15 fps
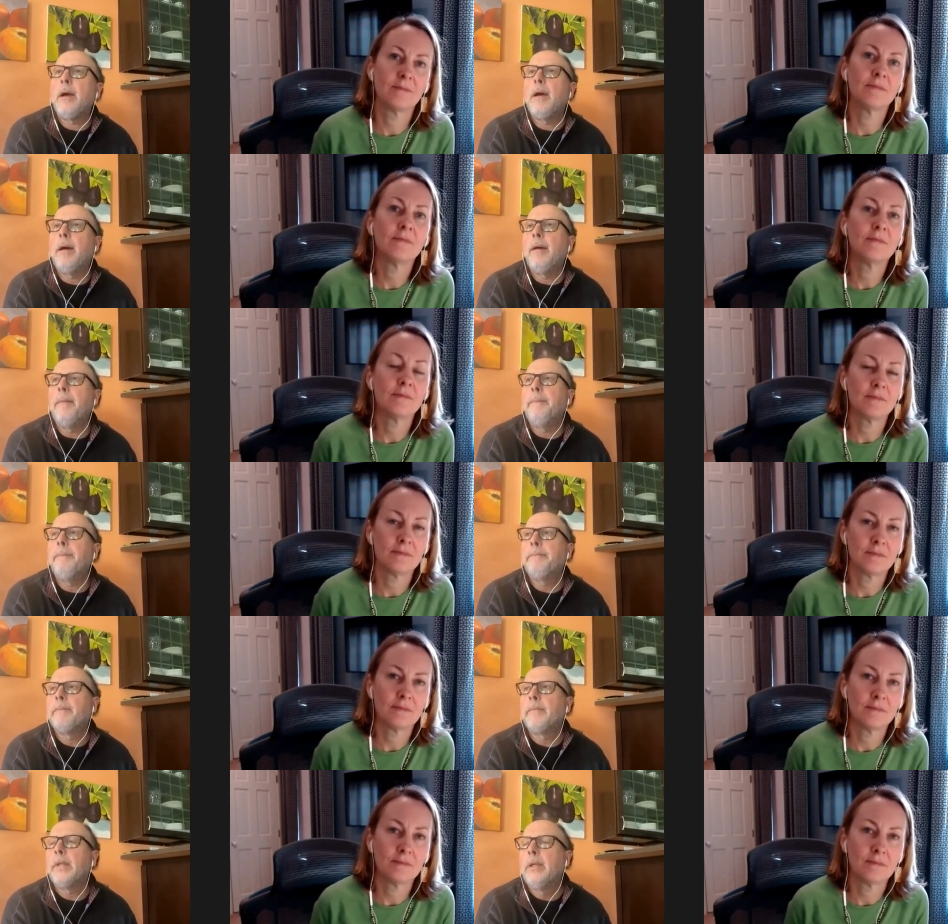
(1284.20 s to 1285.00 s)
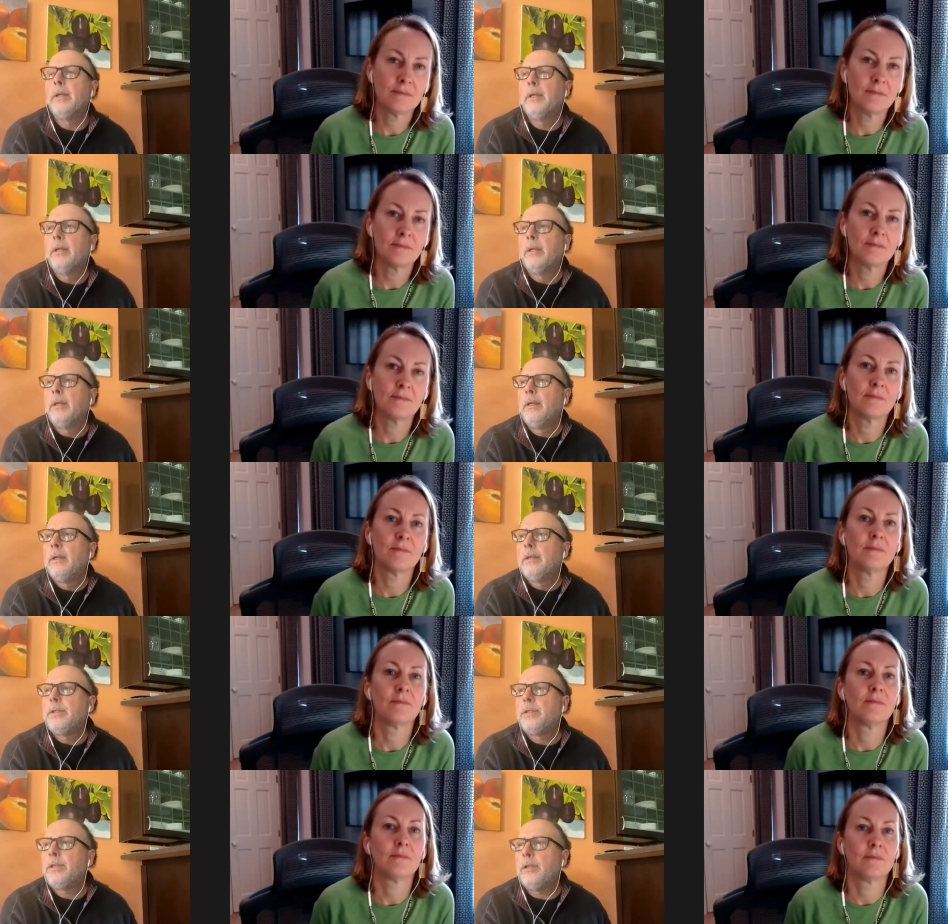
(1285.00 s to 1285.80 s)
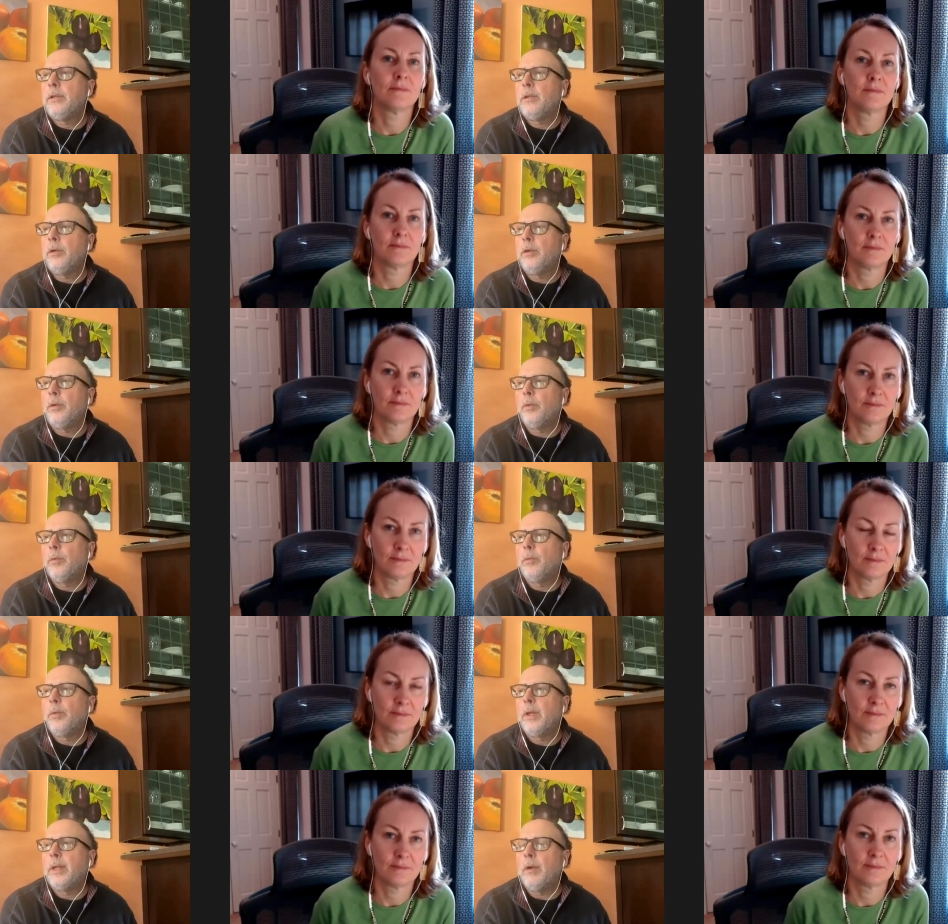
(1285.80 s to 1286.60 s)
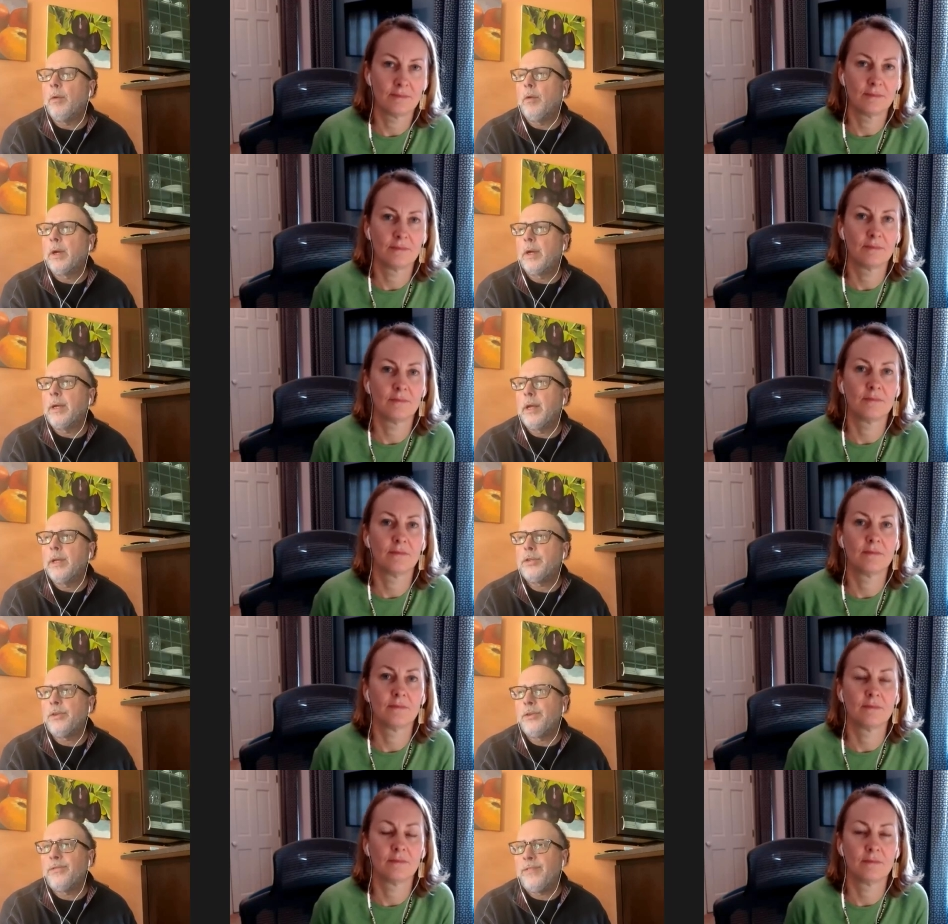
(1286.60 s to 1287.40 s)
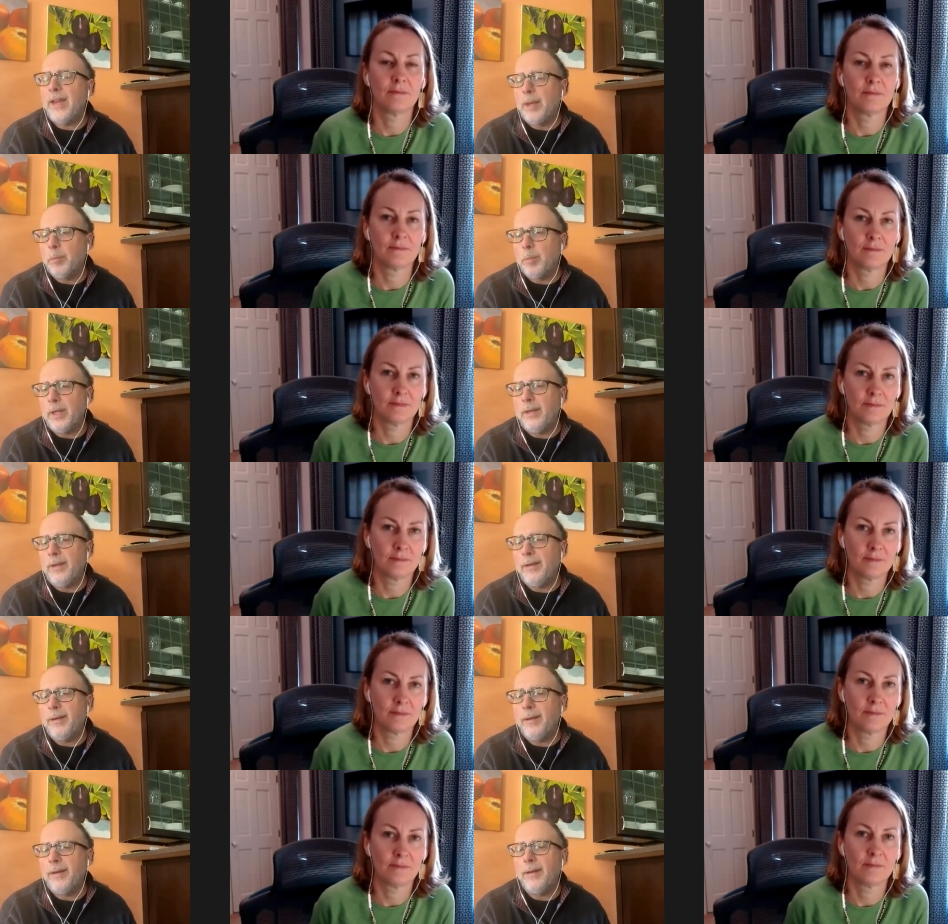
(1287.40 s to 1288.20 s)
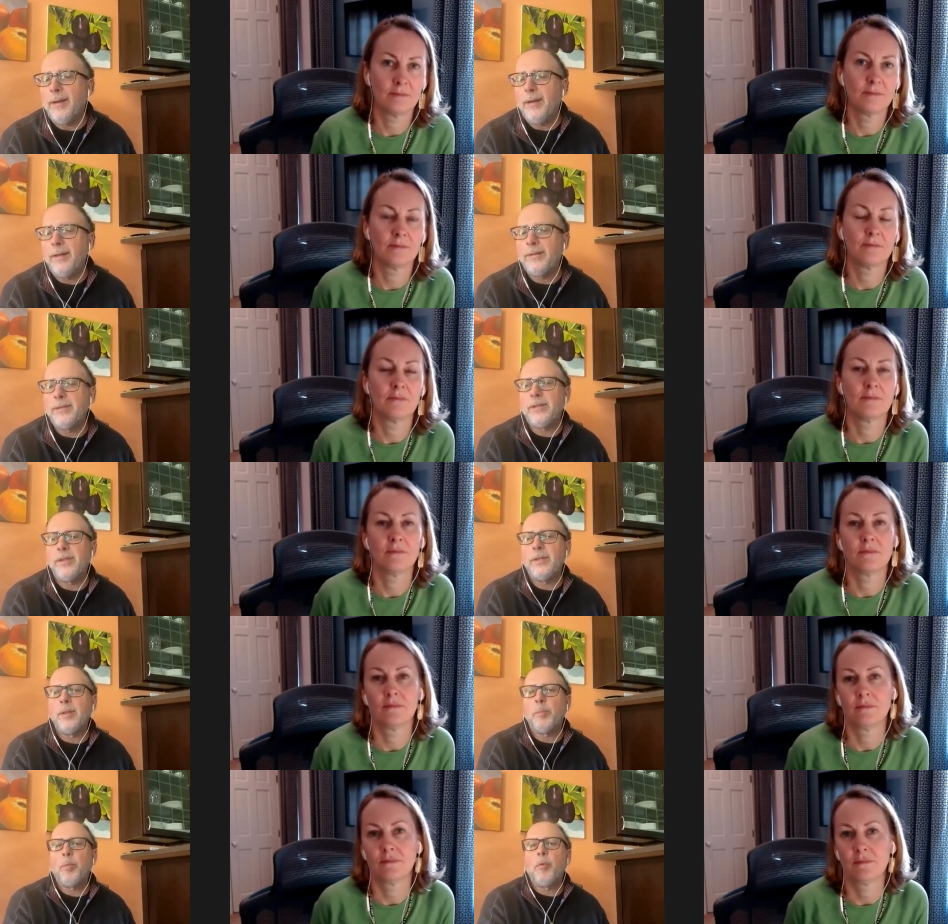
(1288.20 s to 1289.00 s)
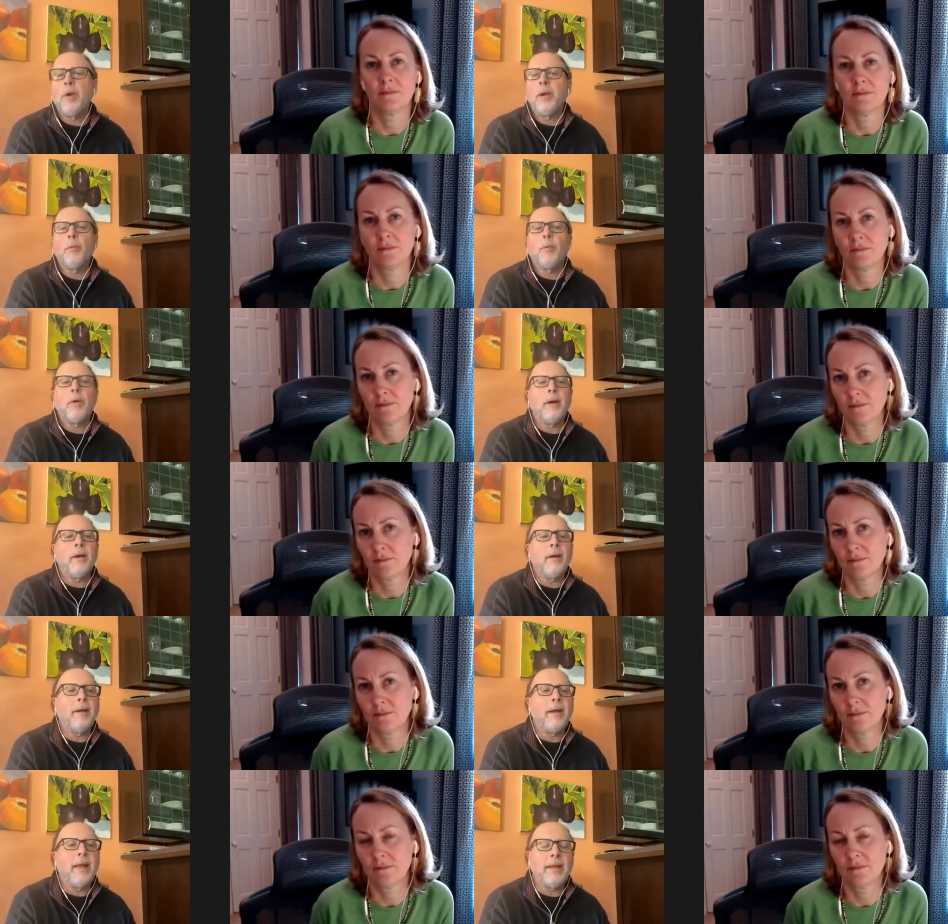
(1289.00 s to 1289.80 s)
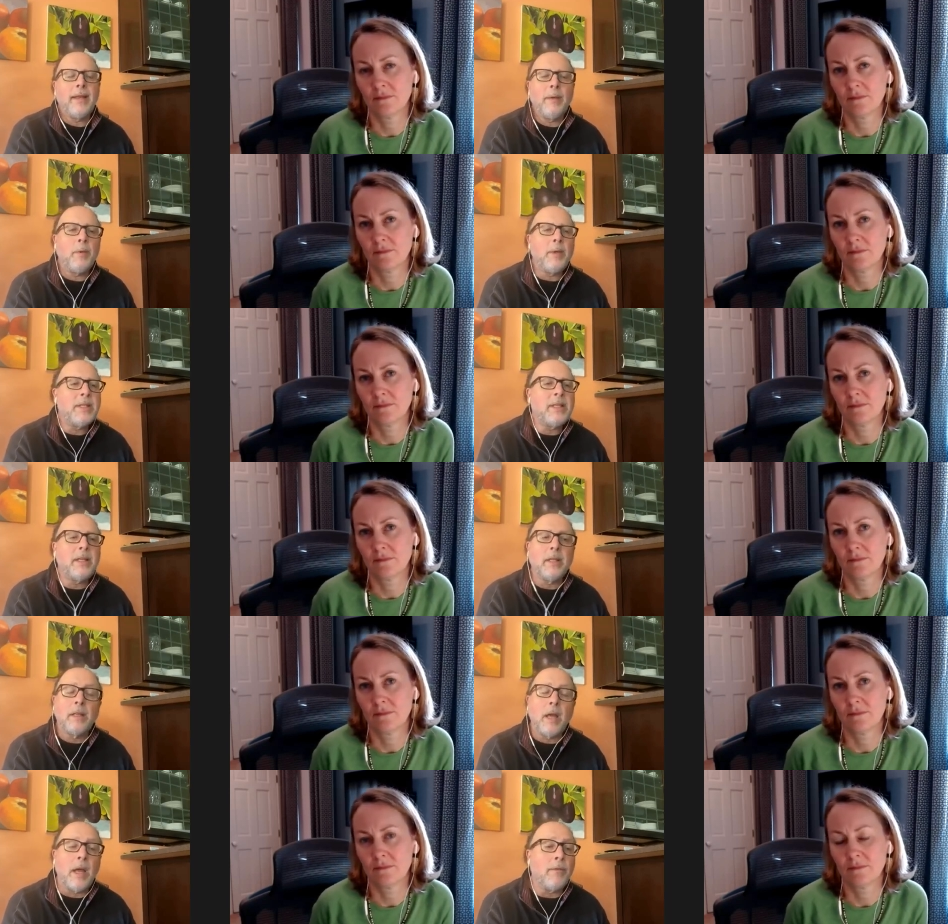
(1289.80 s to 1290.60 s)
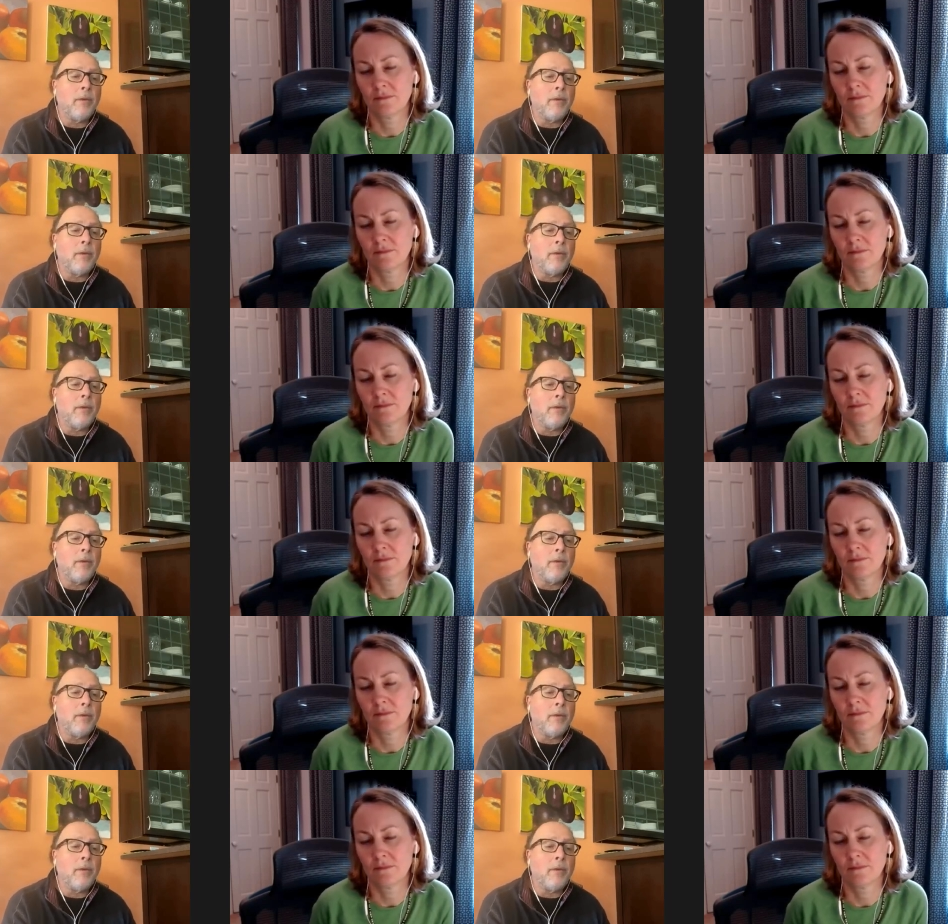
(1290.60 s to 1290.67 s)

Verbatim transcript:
Speaker 1: um, to really organize your family uh, to the point where, and, and we see a lot